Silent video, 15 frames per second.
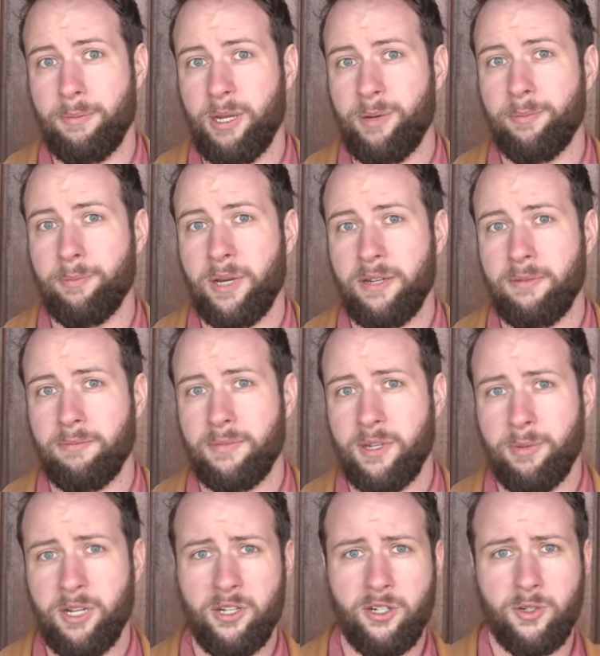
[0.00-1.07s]
I mean, by
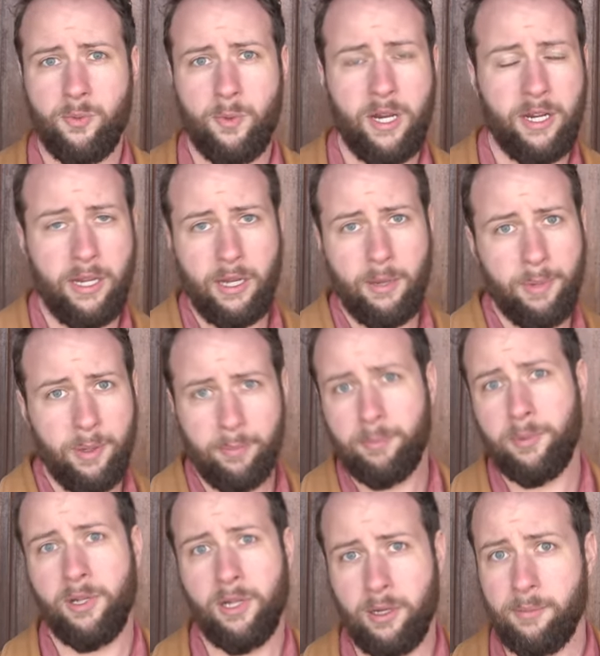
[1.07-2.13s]
somebody just walking up
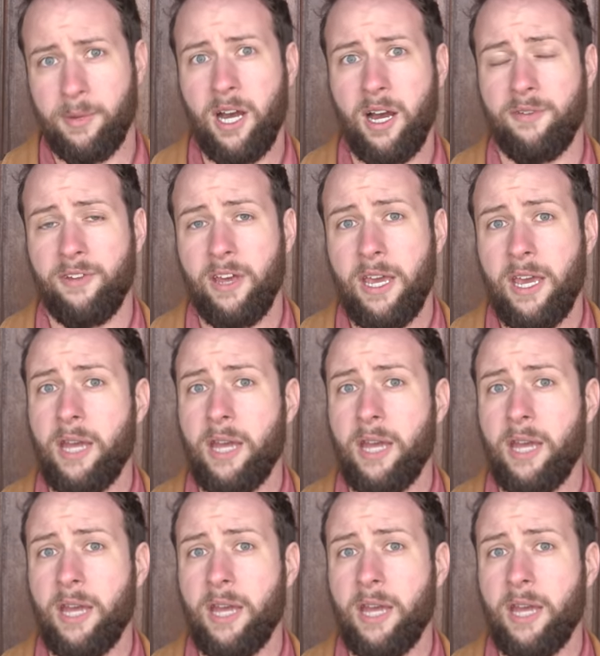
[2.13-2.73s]
and pulling them off.